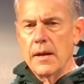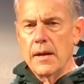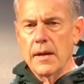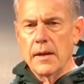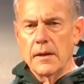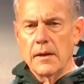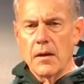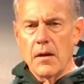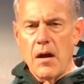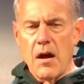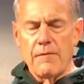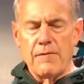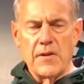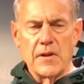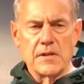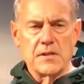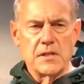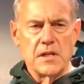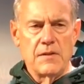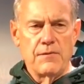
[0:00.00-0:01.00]
and uh,
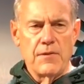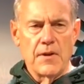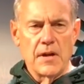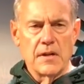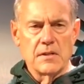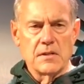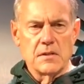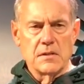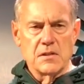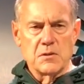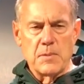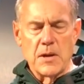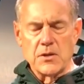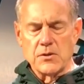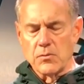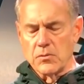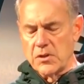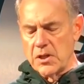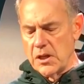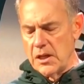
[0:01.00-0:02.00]
offense, defense, and
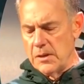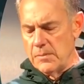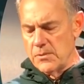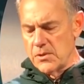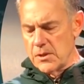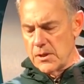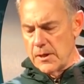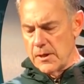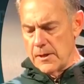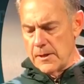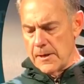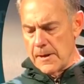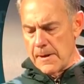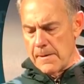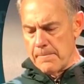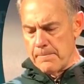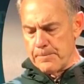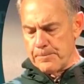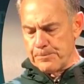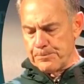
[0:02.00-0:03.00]
special teams, and
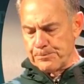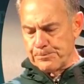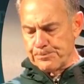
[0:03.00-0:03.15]
um,